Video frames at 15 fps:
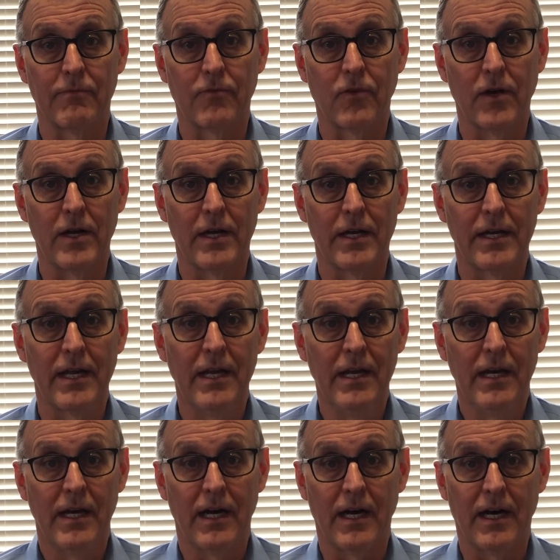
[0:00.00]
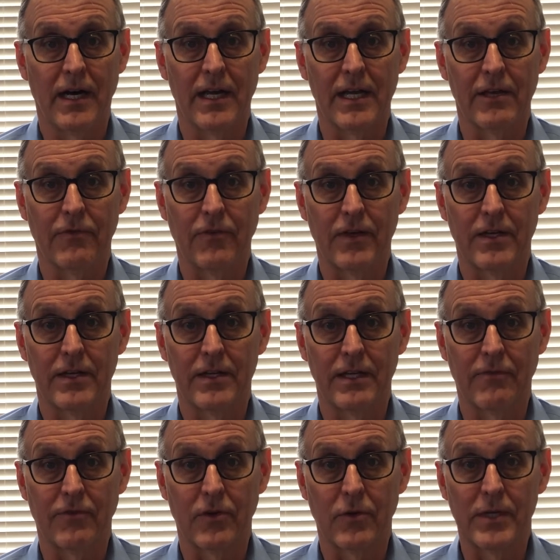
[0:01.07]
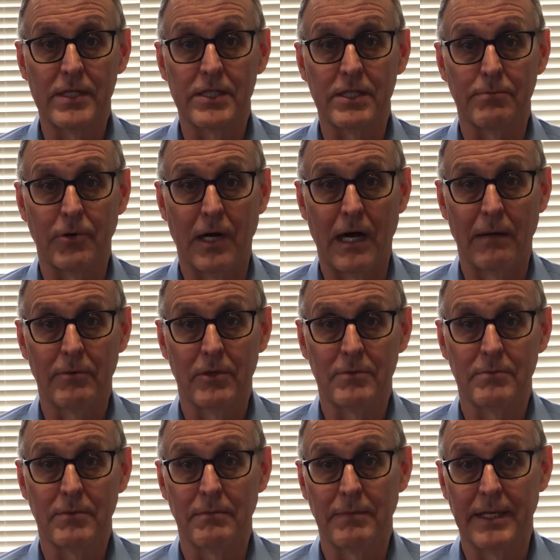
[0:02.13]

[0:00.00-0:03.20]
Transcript: front. If there is a problem,